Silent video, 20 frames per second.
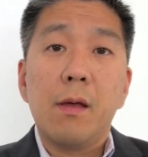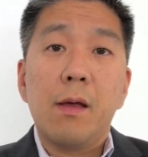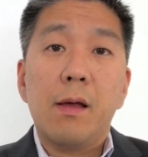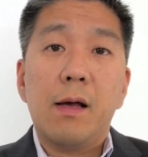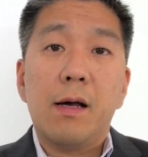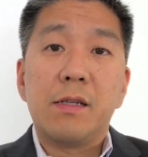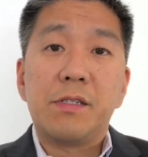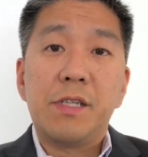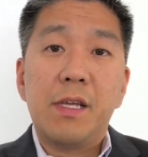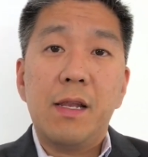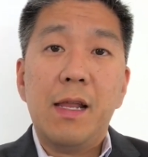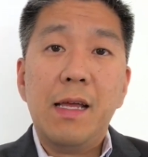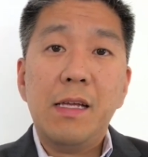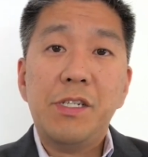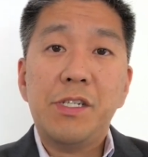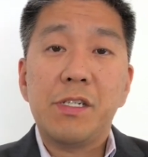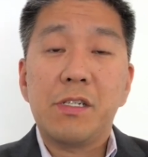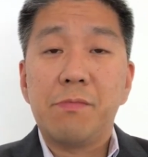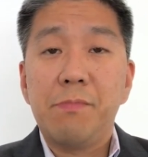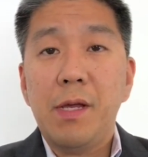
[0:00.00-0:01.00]
A
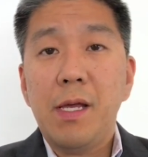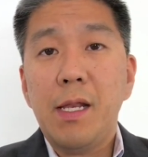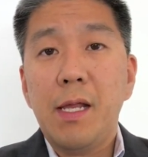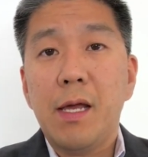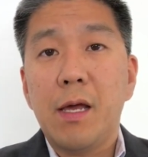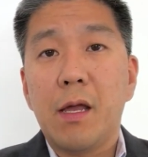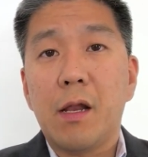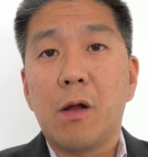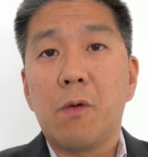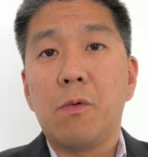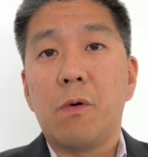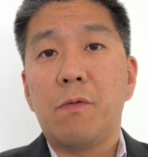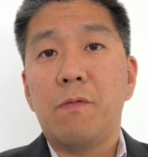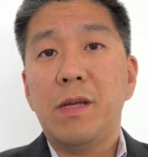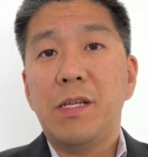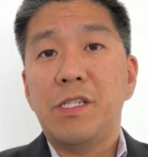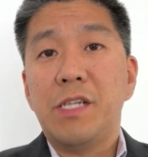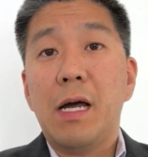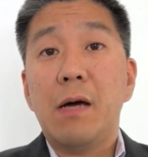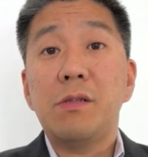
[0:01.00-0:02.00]
tenacious mediator will
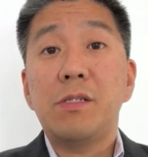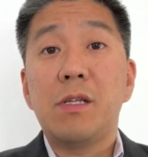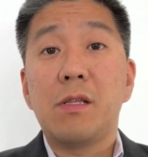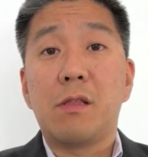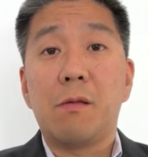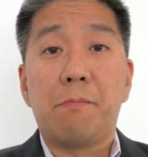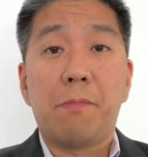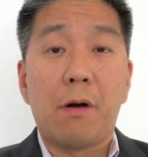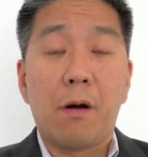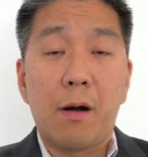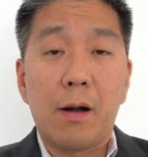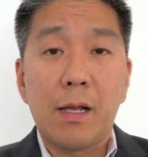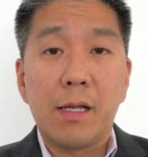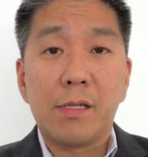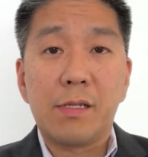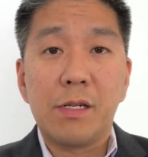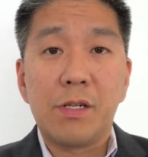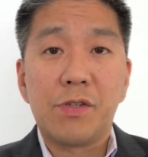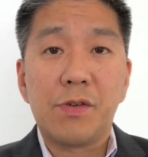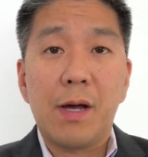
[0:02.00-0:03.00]
reach out to the
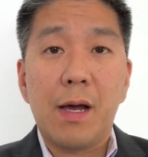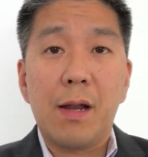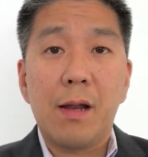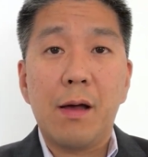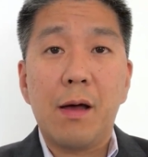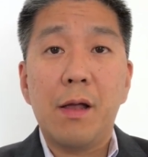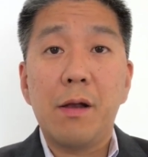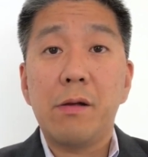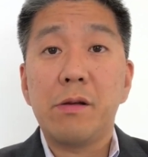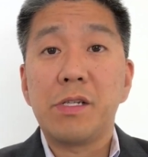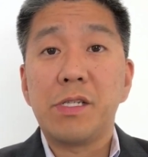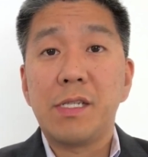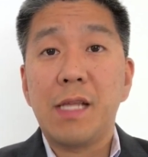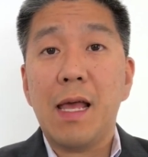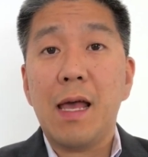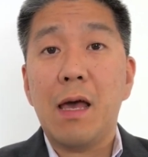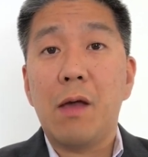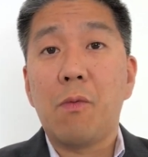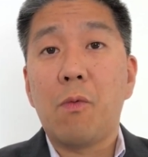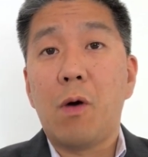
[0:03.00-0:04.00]
parties and try to
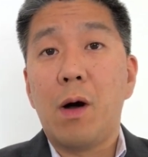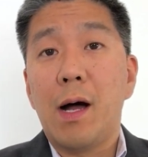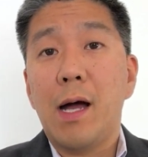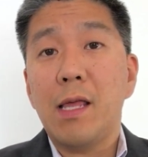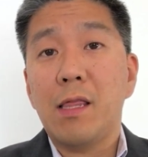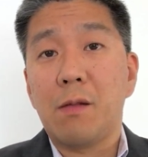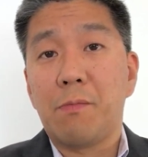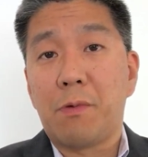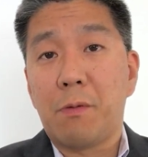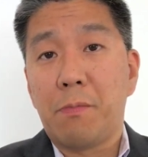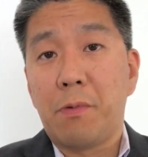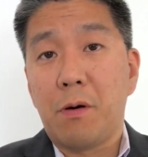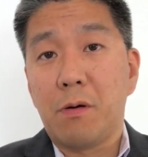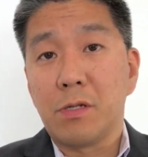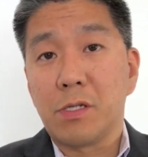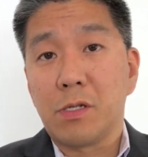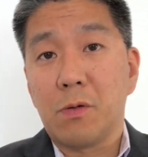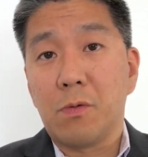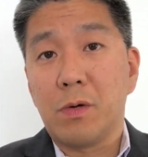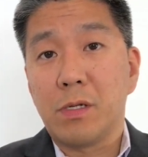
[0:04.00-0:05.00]
understand why the
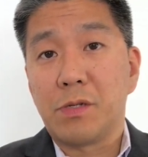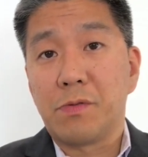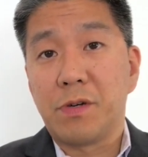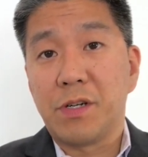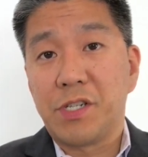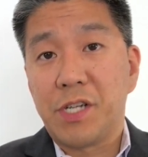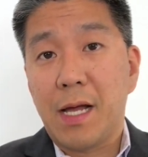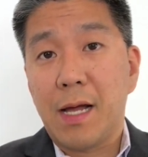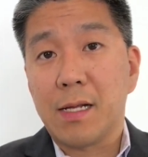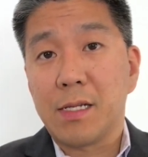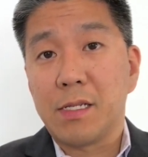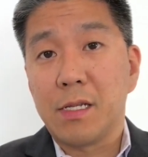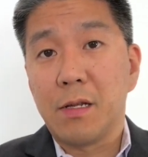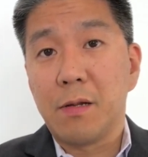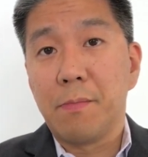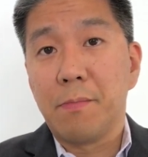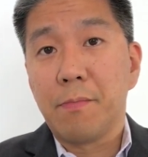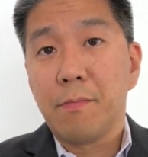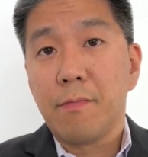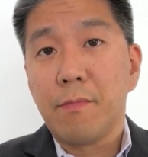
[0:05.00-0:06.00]
proposal was
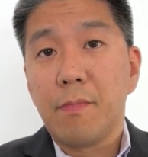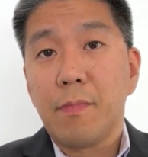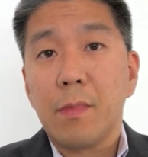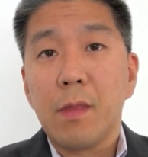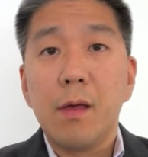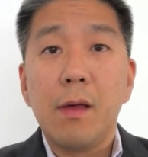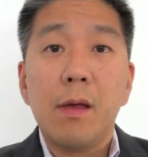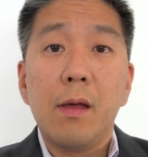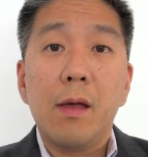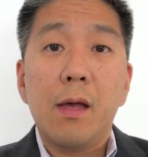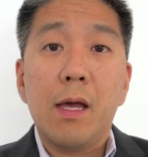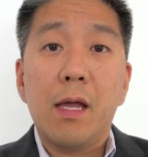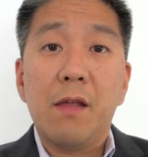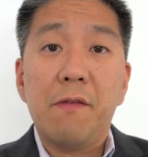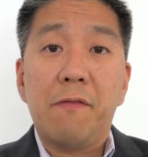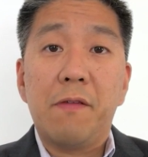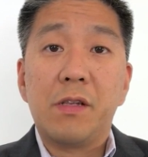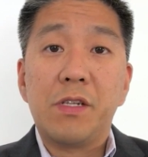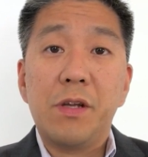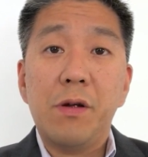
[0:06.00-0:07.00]
rejected. And
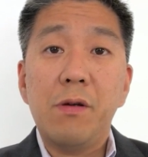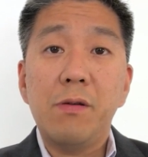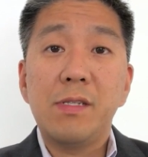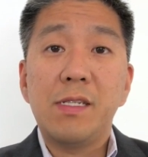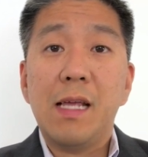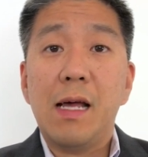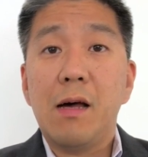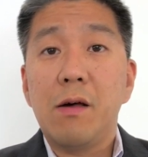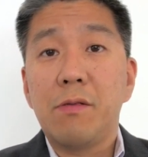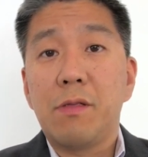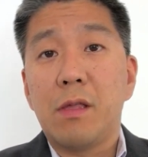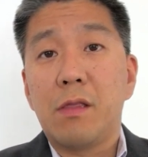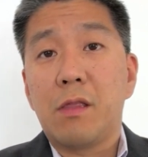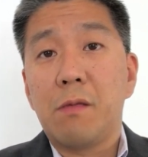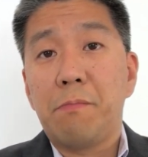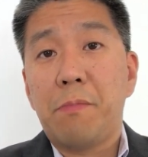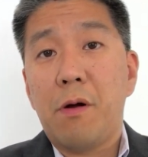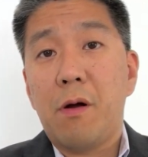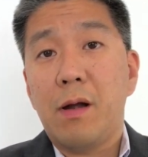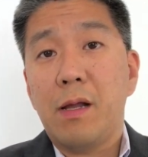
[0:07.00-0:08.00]
if it turns out that the
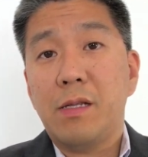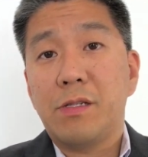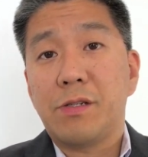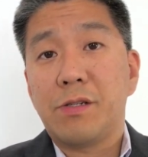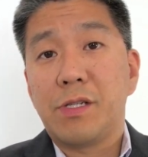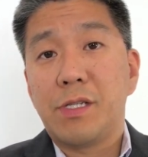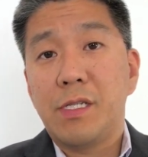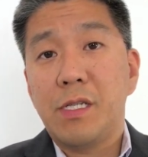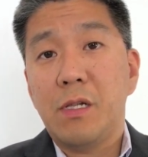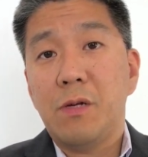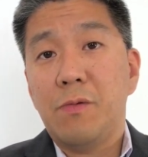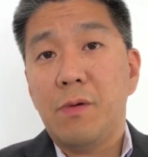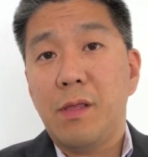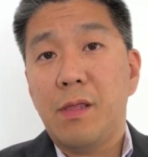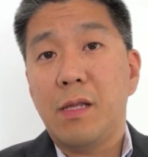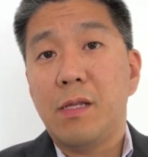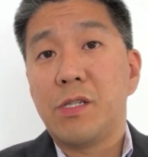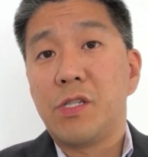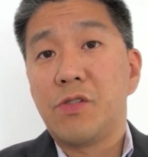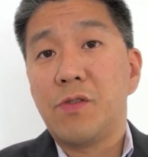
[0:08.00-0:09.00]
parties are still
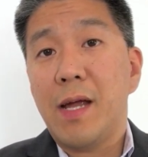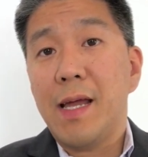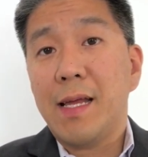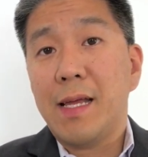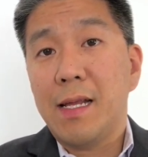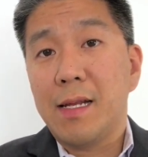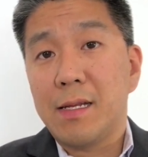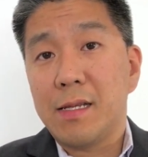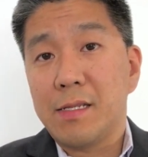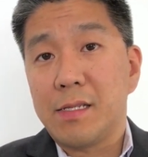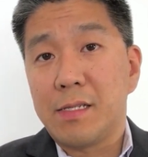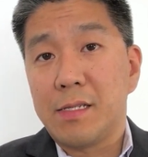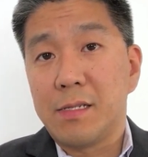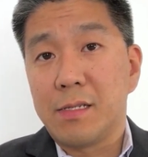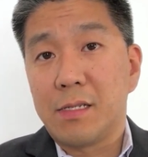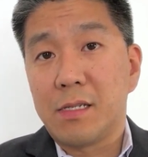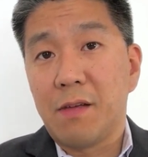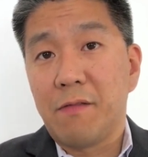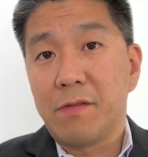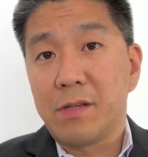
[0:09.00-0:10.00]
within striking
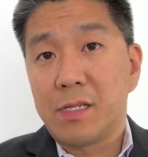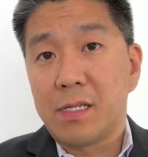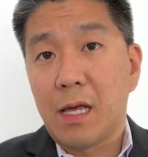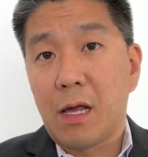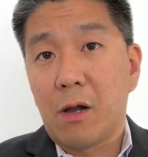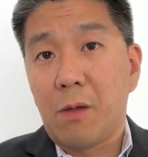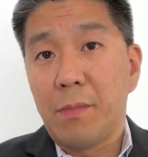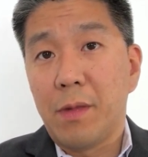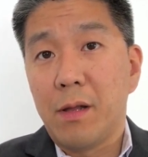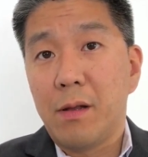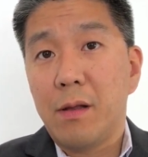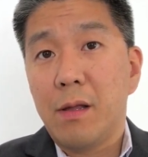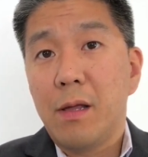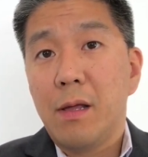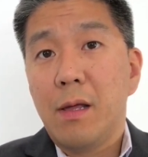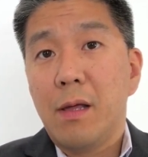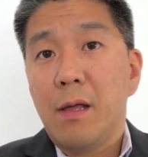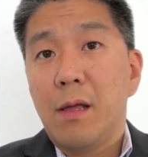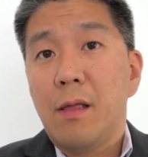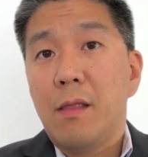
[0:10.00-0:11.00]
distance of a settlement,
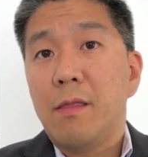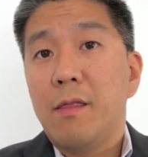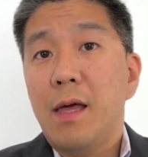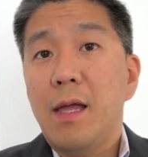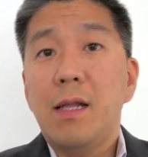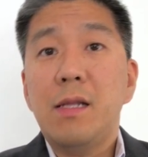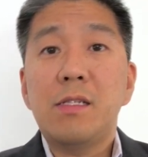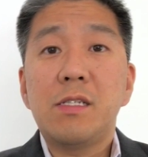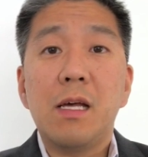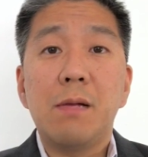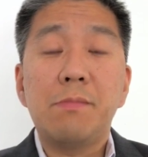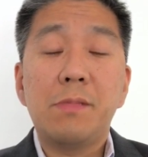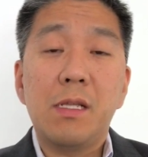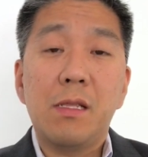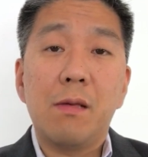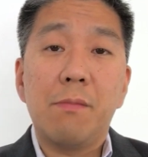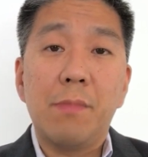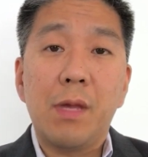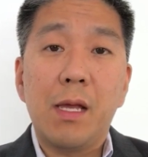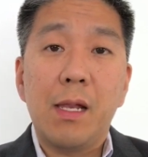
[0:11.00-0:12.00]
then it's up to
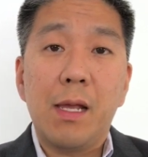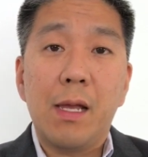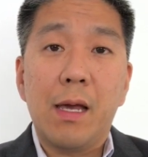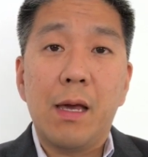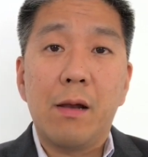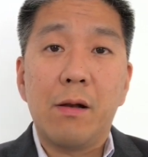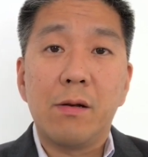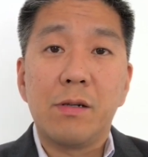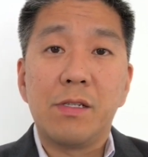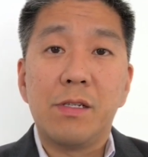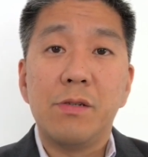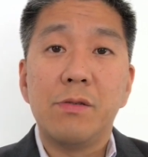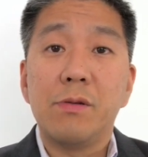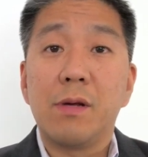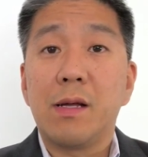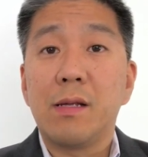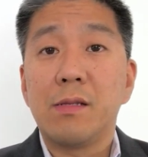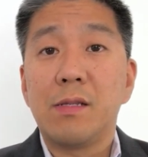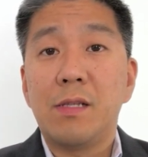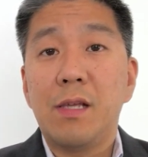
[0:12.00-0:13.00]
the mediator to
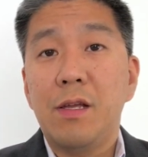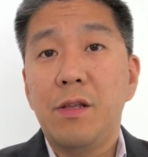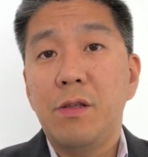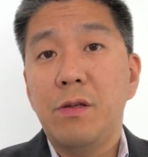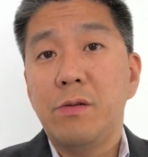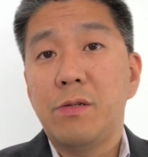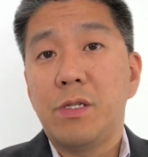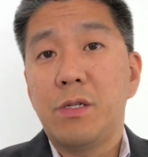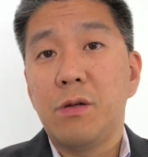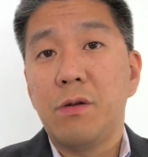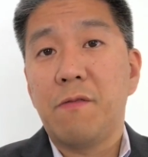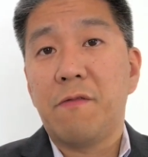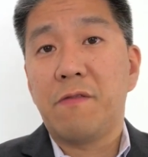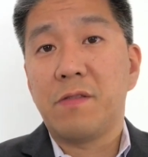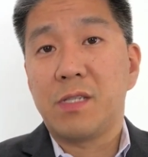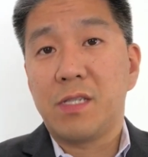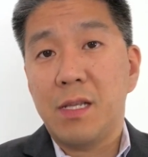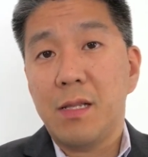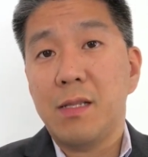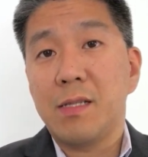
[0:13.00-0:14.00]
continue to
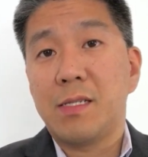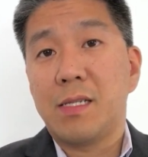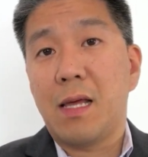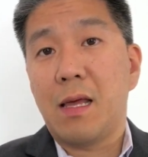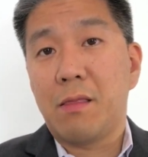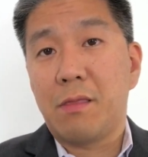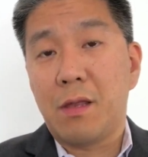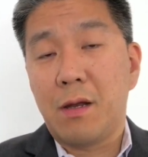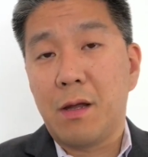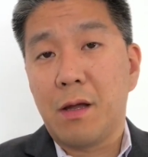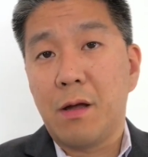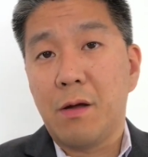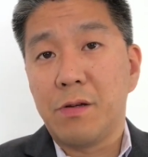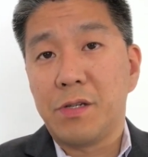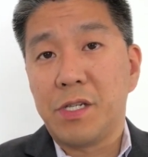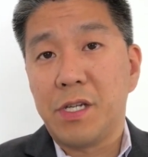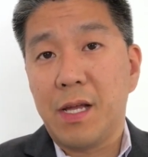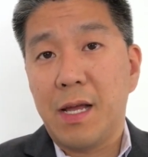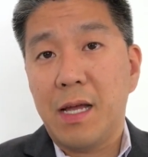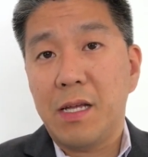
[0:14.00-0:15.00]
facilitate the
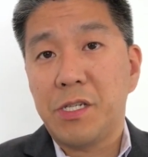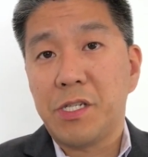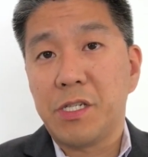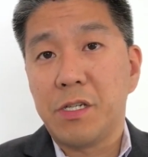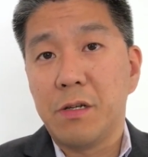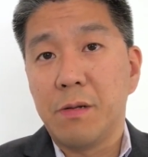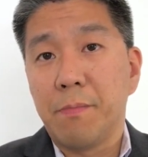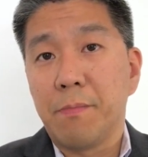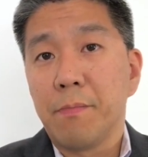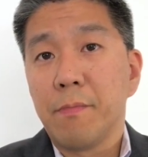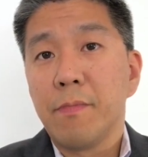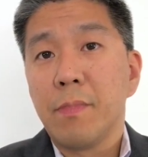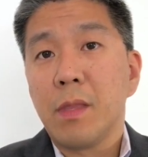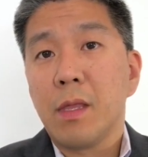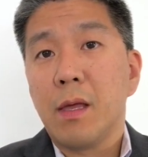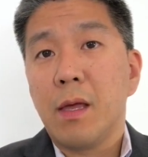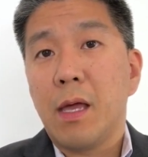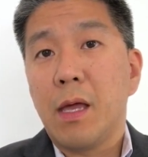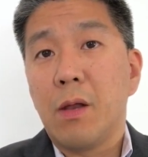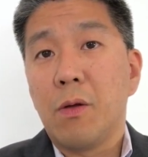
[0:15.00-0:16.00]
negotiation
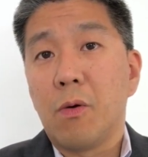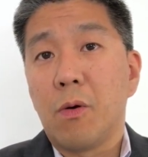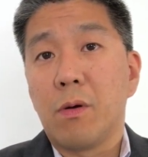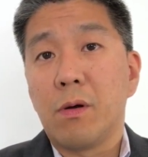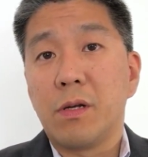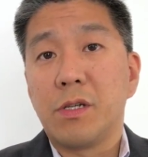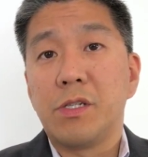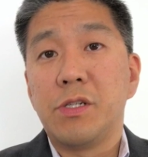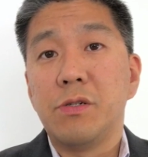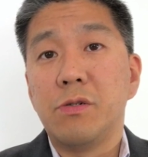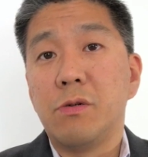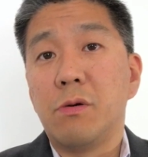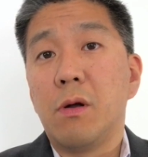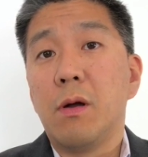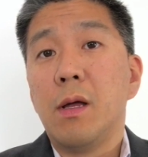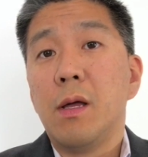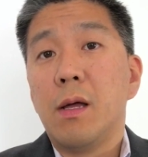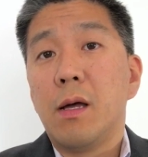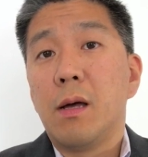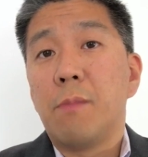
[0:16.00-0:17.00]
in order to
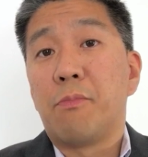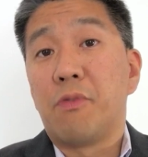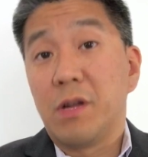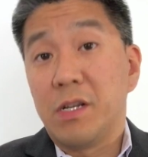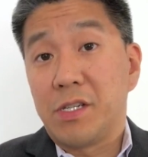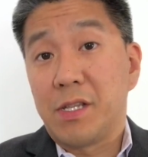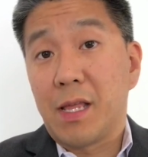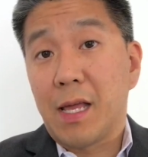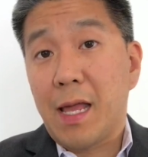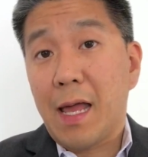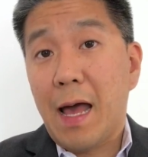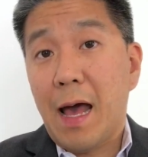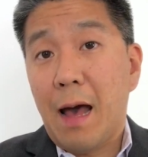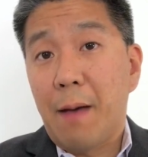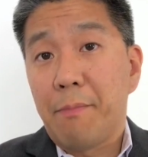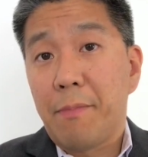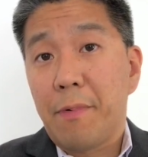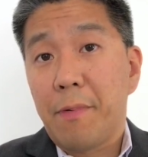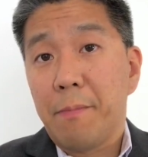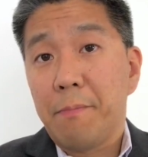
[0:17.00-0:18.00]
bridge the
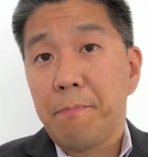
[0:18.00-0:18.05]
gap.